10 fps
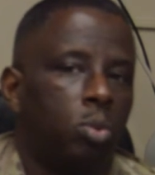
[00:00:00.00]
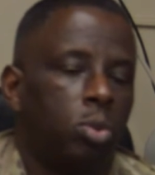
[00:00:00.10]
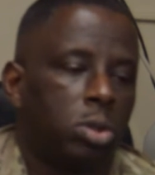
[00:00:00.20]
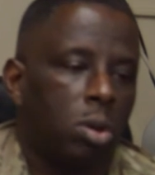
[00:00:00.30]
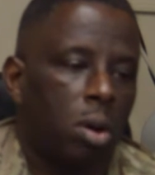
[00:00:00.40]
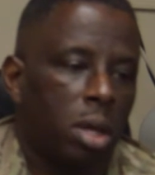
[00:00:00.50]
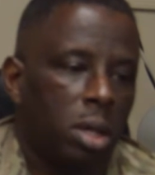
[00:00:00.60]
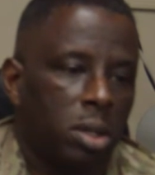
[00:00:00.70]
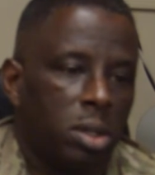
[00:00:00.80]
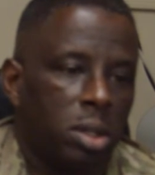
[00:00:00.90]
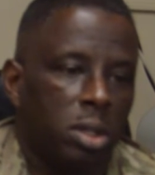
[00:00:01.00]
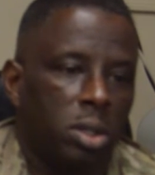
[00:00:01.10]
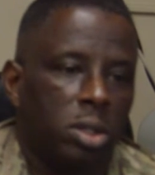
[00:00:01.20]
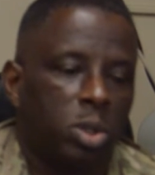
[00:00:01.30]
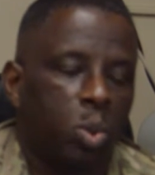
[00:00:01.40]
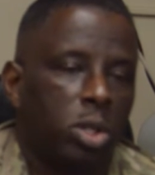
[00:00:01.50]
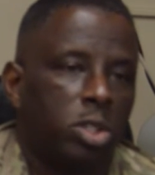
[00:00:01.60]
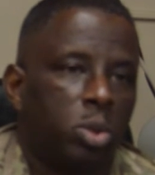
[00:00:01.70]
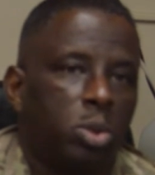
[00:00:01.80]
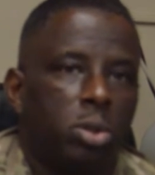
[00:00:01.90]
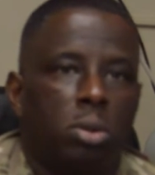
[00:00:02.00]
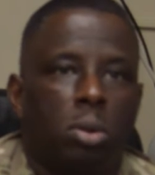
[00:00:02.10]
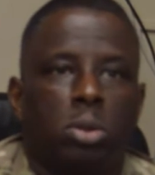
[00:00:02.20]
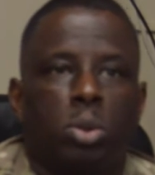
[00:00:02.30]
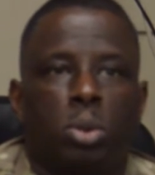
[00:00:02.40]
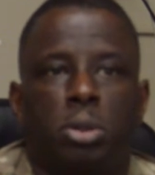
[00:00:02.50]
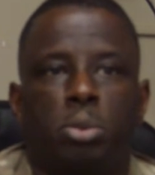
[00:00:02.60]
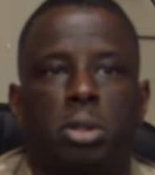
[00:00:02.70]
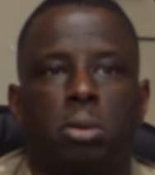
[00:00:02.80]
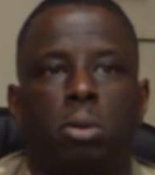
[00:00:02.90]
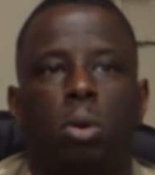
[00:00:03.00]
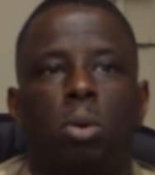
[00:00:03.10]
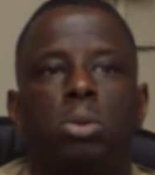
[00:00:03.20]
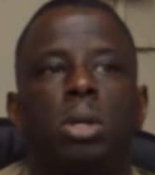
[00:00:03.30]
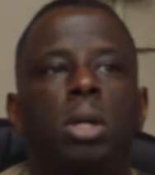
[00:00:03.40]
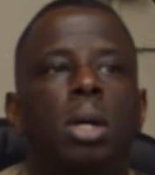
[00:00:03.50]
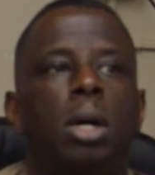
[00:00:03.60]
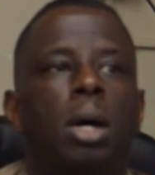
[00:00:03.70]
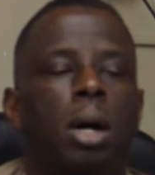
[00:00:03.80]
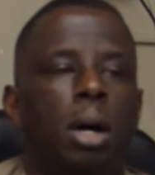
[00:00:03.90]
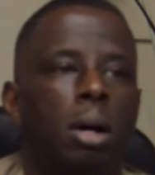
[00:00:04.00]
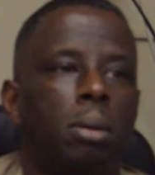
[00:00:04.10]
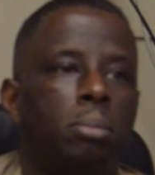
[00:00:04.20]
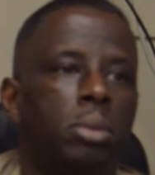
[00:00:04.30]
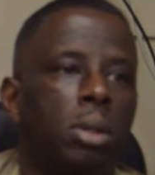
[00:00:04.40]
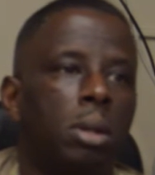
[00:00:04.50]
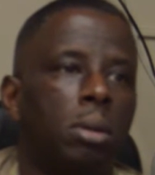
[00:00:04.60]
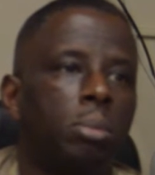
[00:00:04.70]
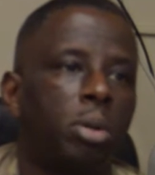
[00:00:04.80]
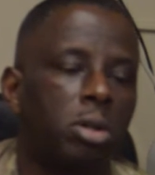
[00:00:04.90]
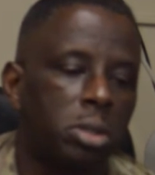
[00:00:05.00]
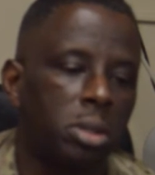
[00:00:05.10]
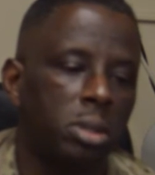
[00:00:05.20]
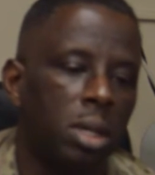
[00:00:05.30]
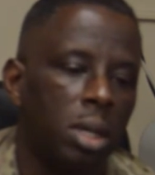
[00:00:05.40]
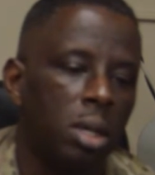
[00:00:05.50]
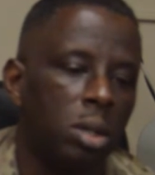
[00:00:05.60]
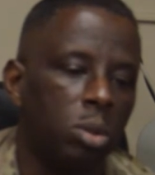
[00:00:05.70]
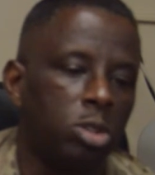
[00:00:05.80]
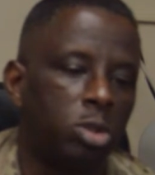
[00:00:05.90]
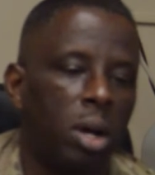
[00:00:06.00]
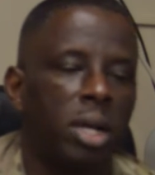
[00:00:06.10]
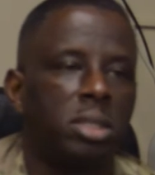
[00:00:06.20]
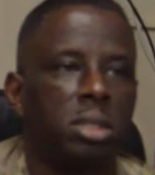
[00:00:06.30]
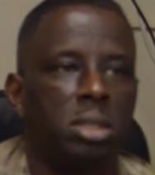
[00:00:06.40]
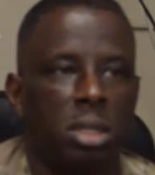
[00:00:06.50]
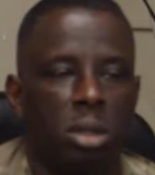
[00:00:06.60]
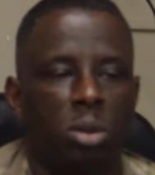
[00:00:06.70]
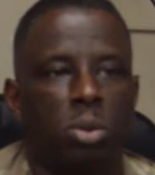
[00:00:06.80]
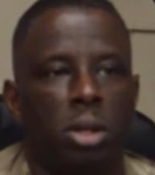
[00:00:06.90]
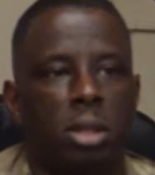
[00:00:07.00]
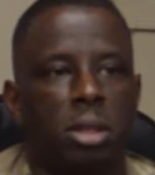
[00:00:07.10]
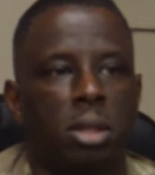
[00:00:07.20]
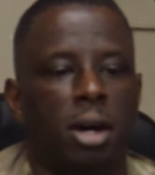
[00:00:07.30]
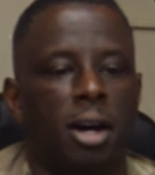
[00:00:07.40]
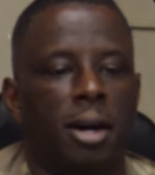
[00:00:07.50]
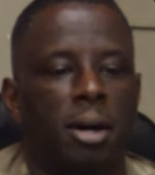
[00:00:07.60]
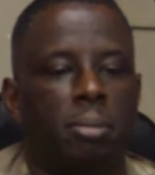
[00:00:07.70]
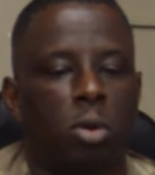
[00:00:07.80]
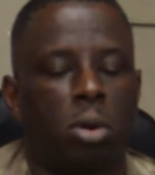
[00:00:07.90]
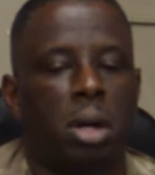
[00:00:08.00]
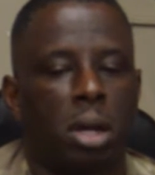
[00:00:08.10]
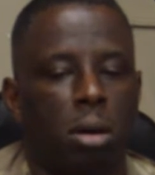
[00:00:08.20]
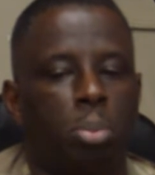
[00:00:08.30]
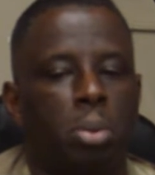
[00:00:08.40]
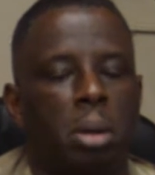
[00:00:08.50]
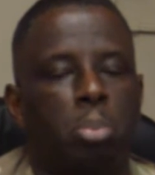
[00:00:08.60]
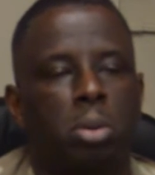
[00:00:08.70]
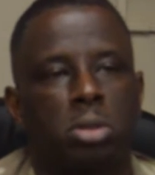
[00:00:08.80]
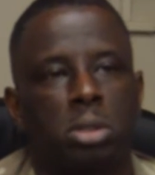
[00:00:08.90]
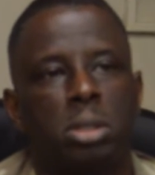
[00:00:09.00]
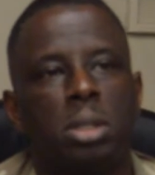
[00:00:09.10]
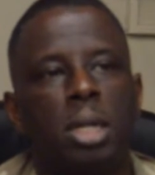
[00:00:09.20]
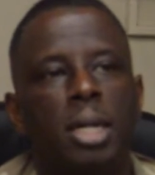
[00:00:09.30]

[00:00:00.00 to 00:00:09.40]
we're talking a, a, a 22 year old, 23 year old um, person who is trying to deal with um, or help a person